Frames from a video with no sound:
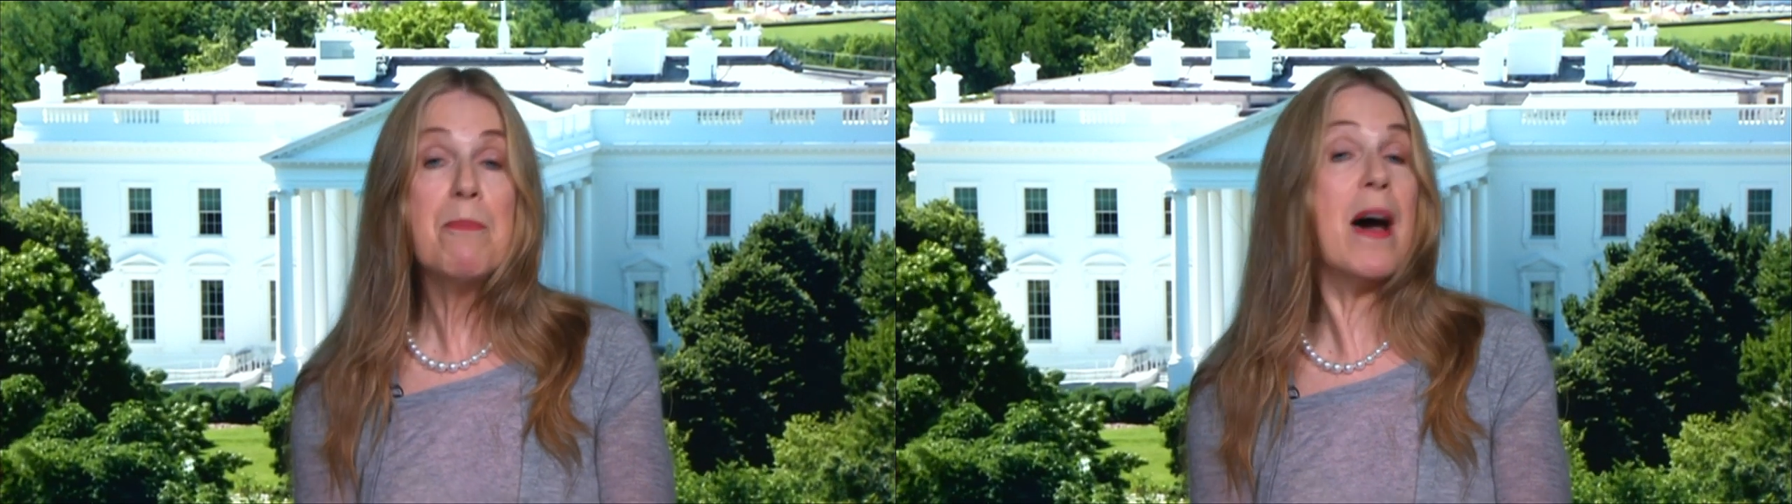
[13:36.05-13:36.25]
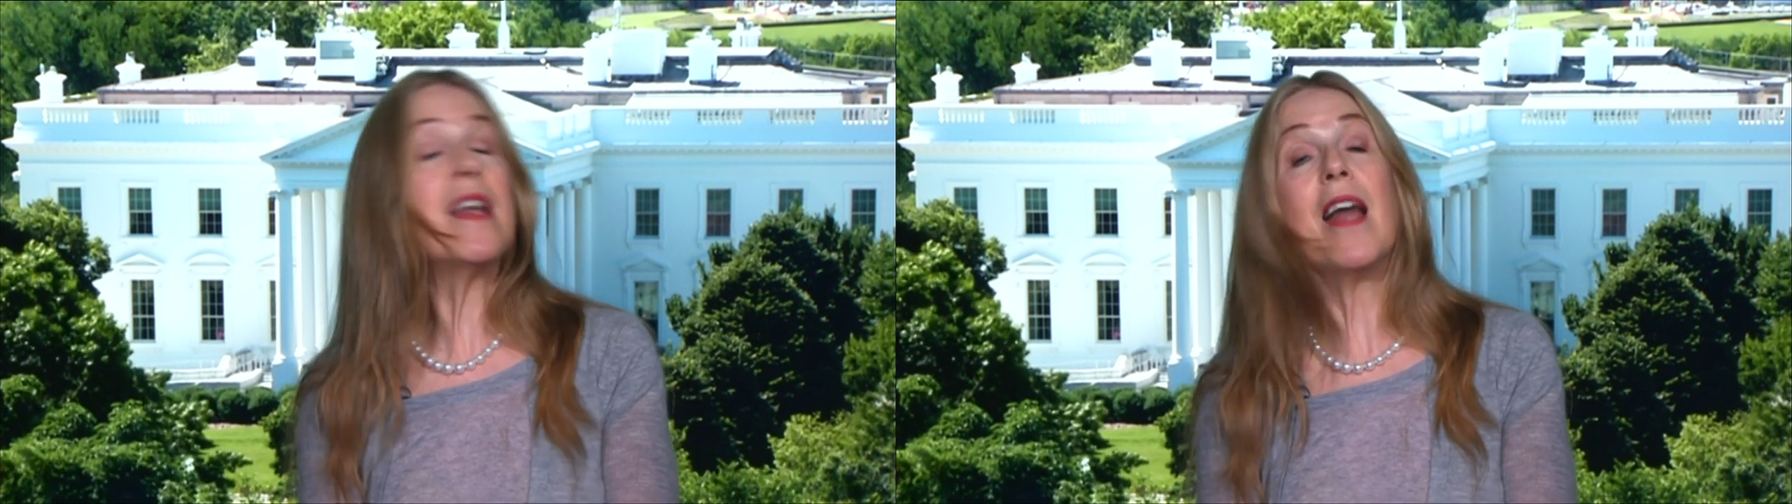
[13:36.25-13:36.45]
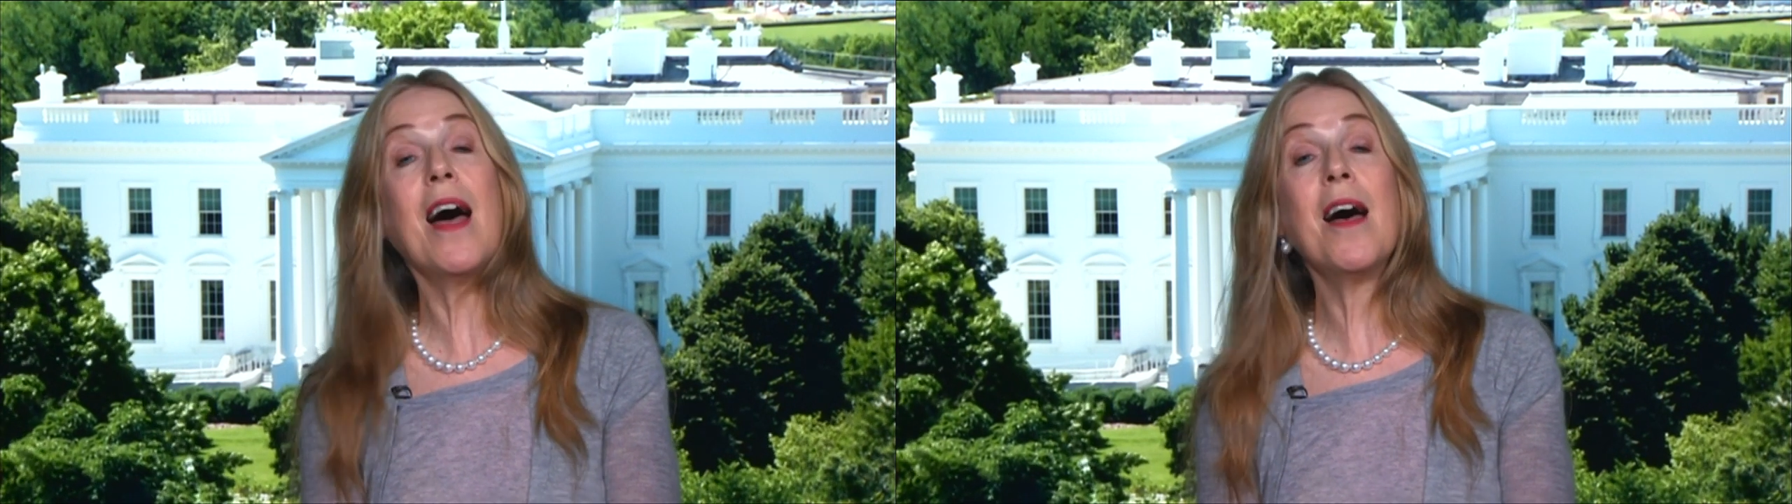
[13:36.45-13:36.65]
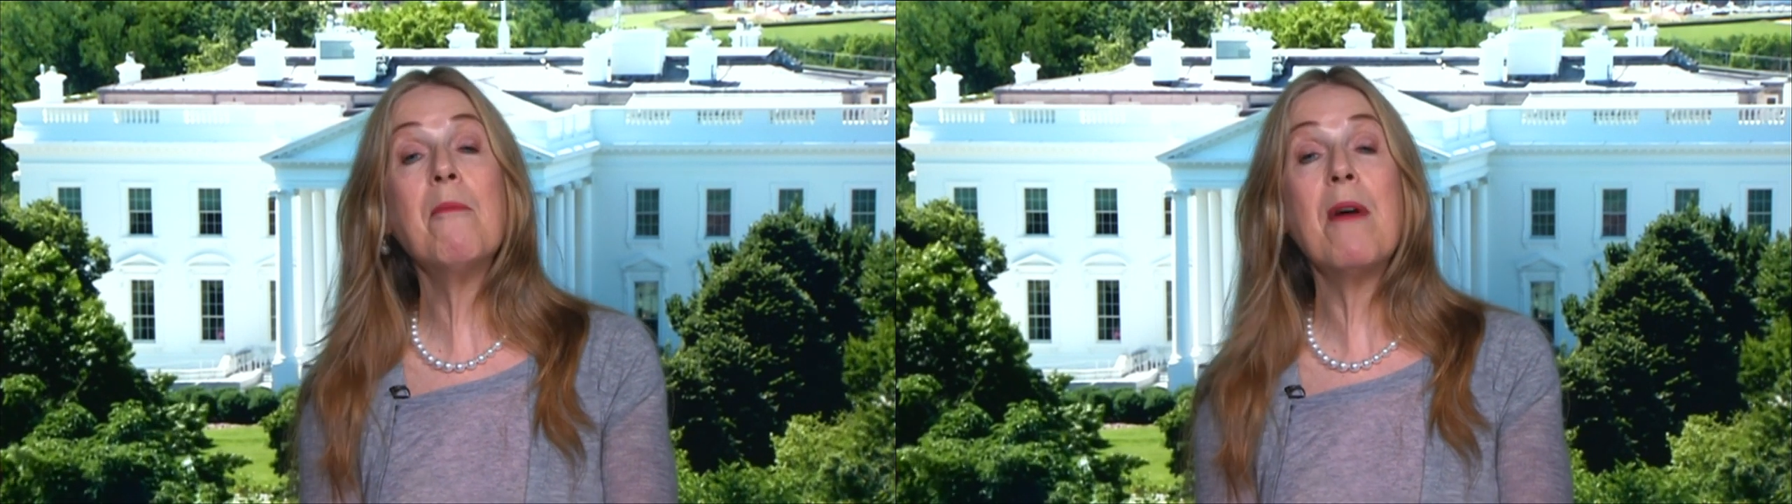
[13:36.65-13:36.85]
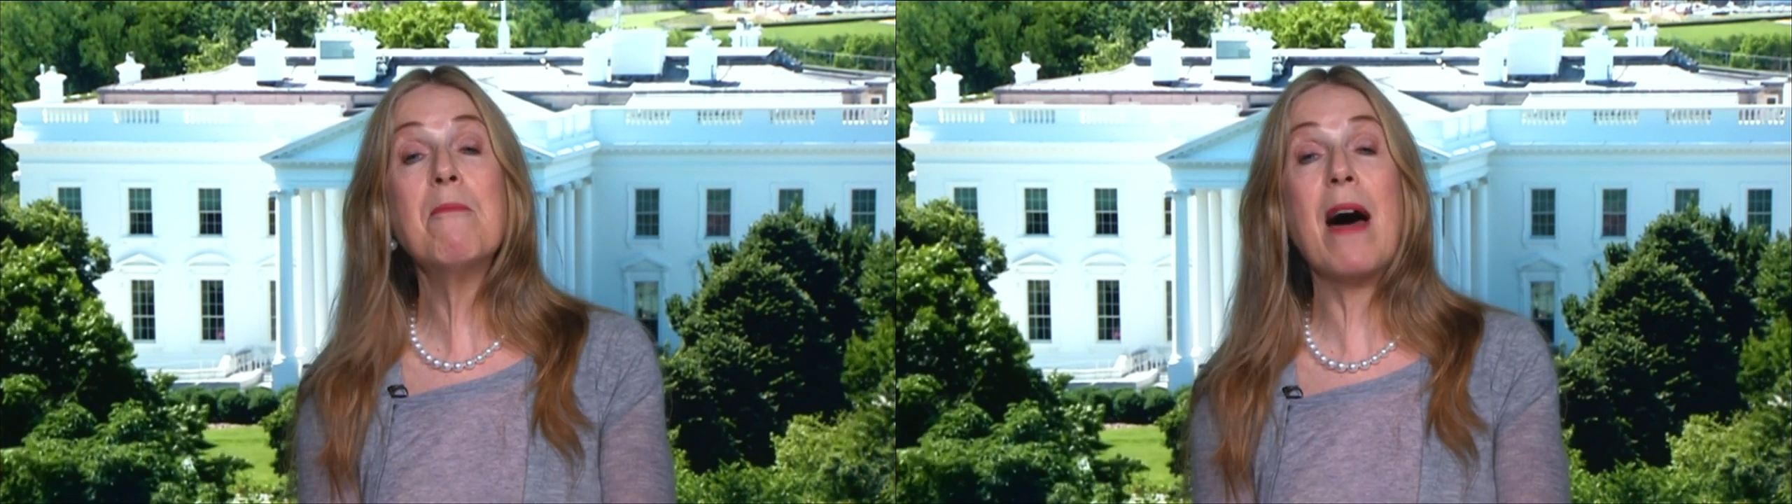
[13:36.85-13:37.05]
But
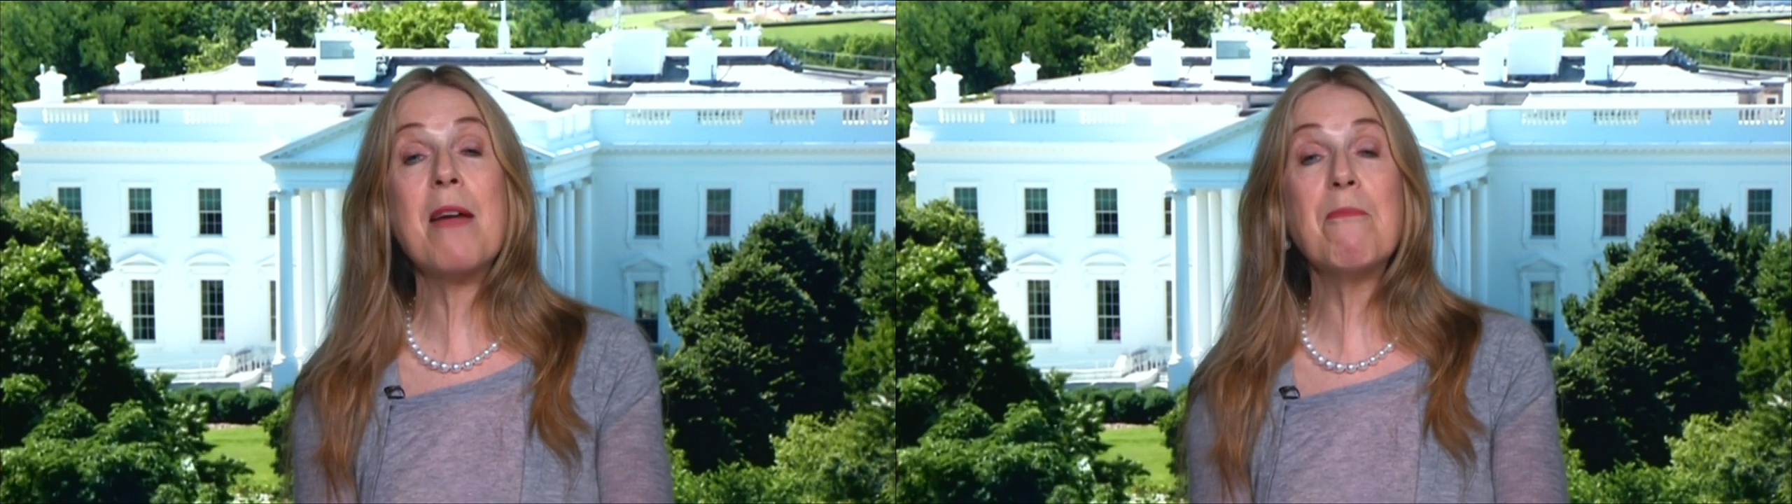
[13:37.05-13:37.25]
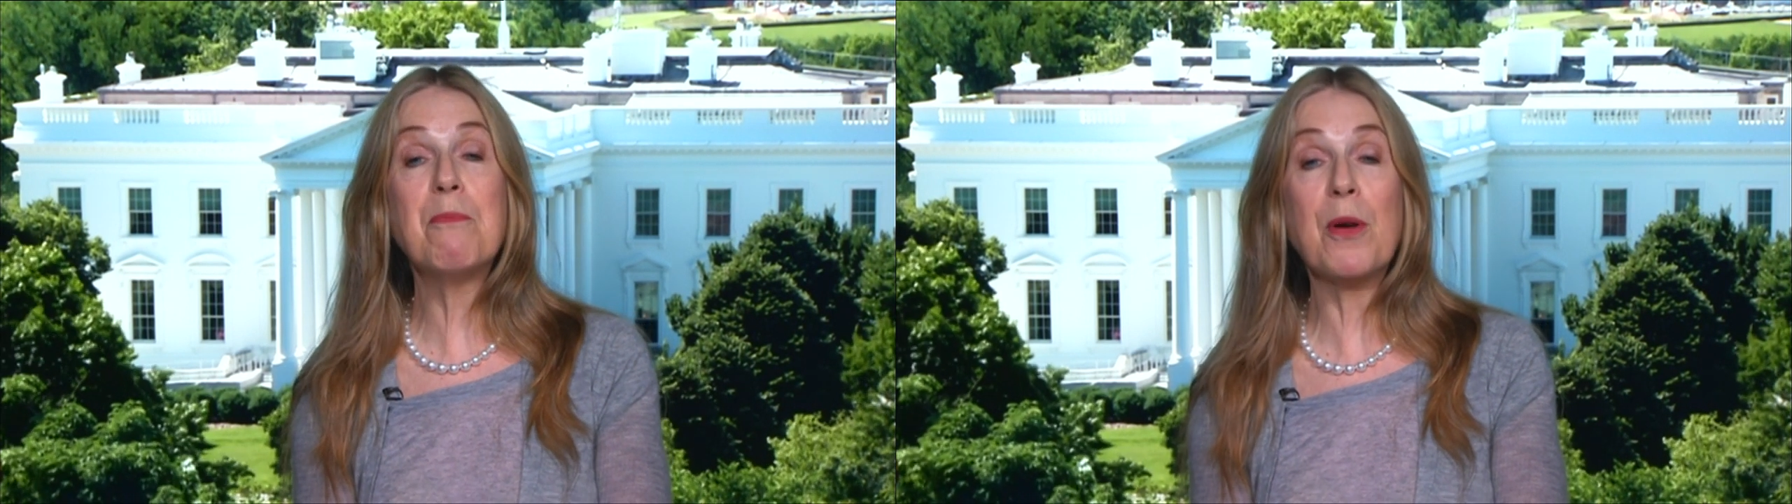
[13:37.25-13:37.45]
um, my